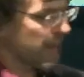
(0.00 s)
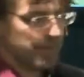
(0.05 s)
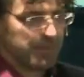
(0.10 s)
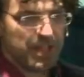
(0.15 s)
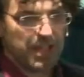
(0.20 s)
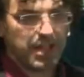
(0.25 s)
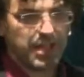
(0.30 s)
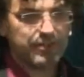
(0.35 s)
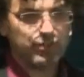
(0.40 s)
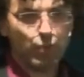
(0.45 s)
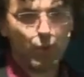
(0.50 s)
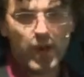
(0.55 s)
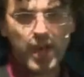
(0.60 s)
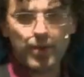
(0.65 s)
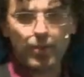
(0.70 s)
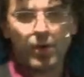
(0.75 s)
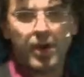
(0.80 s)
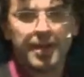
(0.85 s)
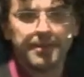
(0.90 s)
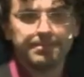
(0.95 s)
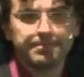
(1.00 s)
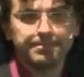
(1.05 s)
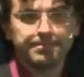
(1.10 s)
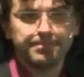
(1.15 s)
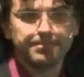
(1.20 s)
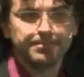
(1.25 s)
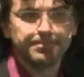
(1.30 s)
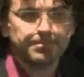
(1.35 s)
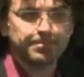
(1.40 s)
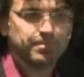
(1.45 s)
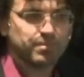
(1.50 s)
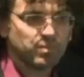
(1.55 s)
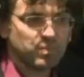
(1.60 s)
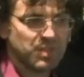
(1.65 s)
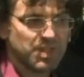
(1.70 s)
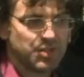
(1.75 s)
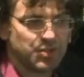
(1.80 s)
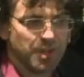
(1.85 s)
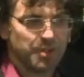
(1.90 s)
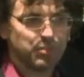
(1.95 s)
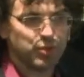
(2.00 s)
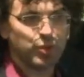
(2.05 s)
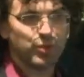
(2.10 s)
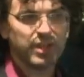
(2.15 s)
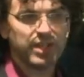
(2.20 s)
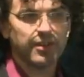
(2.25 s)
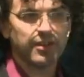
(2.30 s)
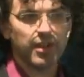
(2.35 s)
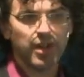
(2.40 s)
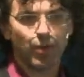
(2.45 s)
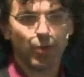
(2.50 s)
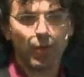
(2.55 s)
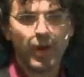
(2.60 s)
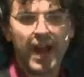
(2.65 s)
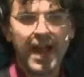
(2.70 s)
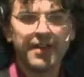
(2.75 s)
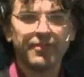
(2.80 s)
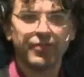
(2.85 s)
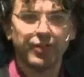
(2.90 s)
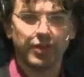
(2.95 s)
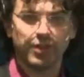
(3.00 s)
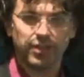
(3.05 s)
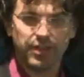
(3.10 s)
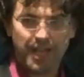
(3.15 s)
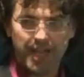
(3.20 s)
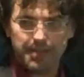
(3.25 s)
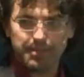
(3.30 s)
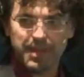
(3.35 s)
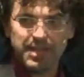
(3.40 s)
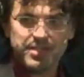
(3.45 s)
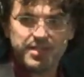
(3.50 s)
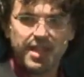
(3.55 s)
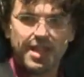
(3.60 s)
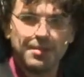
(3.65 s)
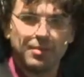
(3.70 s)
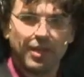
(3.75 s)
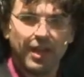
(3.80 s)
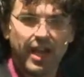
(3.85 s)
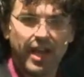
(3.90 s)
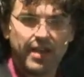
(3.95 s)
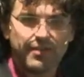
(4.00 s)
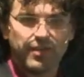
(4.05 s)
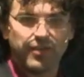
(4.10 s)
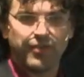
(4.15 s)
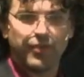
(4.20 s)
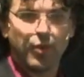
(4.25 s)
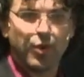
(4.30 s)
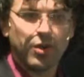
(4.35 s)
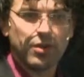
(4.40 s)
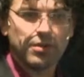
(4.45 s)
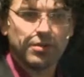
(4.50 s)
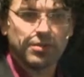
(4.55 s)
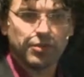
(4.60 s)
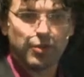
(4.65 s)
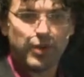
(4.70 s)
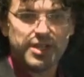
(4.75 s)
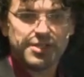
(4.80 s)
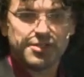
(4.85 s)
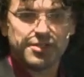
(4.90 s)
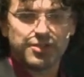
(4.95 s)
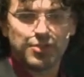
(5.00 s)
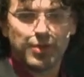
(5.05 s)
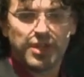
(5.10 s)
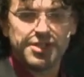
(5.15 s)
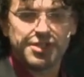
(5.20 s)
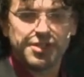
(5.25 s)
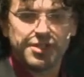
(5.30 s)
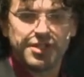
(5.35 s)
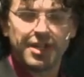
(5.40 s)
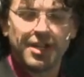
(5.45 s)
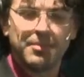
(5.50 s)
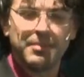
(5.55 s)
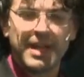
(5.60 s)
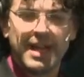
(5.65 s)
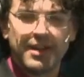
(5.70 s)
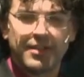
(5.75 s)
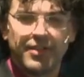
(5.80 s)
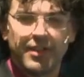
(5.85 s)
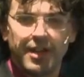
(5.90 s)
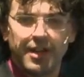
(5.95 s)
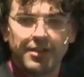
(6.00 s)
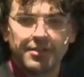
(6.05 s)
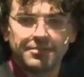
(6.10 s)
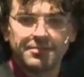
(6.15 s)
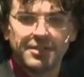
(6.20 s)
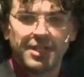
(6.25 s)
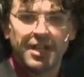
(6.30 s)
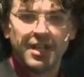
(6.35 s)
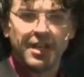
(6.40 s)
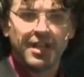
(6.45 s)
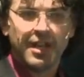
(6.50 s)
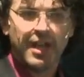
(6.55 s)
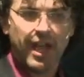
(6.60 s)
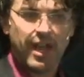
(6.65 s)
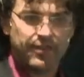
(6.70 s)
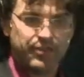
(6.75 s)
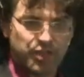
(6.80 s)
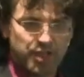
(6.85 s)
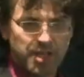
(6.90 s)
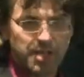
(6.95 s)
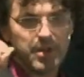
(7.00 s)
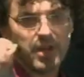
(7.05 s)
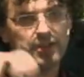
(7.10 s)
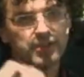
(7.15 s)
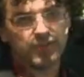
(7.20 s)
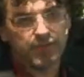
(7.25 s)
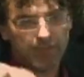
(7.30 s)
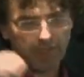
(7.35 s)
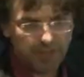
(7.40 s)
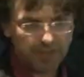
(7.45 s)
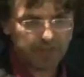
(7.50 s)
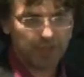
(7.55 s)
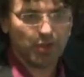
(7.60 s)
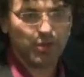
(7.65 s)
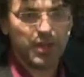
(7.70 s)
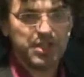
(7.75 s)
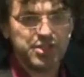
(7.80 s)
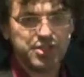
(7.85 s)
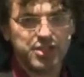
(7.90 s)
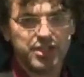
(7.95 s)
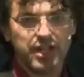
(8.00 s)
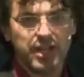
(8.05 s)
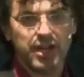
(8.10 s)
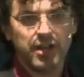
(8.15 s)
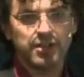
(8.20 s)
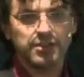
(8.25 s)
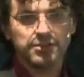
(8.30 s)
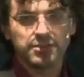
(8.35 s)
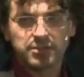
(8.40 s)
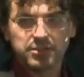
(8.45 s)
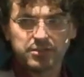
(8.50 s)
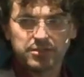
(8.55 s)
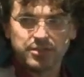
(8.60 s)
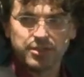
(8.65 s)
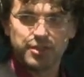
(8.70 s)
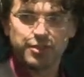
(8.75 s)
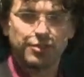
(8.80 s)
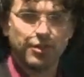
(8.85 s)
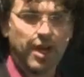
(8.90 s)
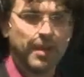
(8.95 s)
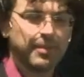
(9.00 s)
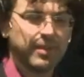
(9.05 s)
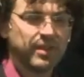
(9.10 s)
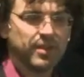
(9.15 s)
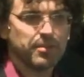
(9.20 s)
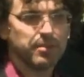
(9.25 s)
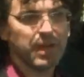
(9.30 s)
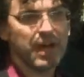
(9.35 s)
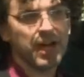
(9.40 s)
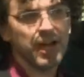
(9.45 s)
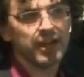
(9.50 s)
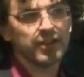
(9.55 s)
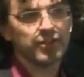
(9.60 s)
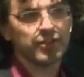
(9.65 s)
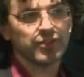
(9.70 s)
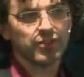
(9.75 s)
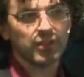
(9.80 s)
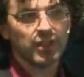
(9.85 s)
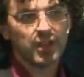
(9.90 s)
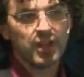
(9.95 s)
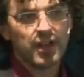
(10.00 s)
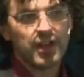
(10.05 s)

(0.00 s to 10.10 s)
going to give away one. So I'm doing a raffle at my table. I have a 4-question questionnaire back there. And if you come out, you fill out the questionnaire, you drop it in the box.